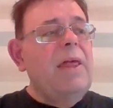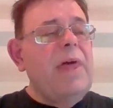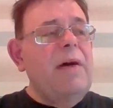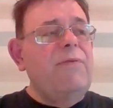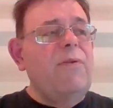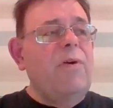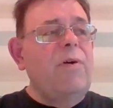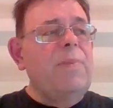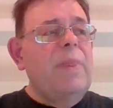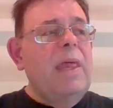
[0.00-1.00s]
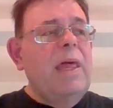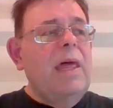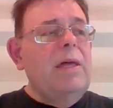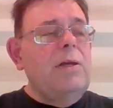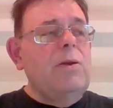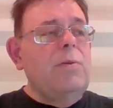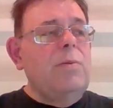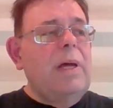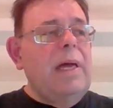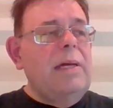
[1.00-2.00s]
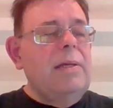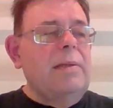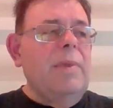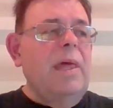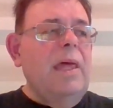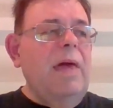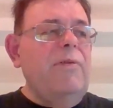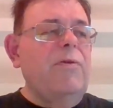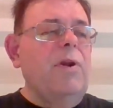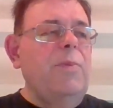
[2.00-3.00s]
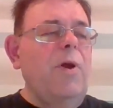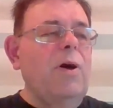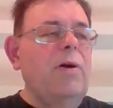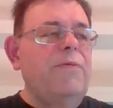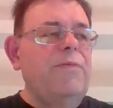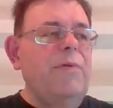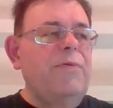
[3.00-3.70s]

Therefore, if you've got a block of